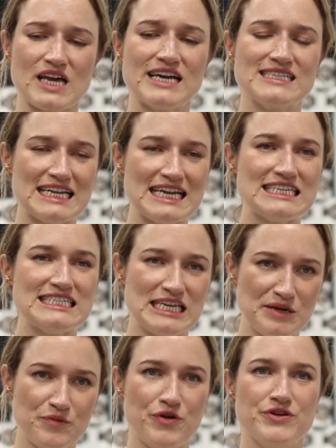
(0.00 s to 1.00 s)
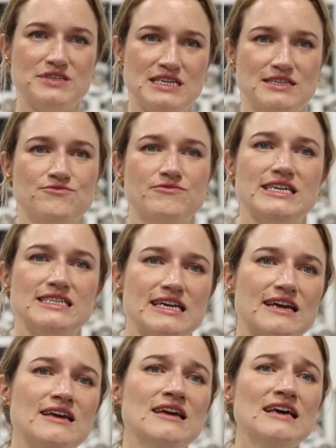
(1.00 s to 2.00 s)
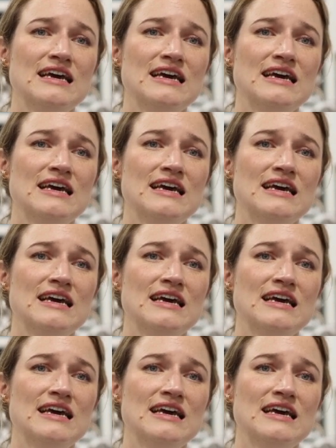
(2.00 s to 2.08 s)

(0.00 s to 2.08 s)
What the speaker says: isolating process, writing,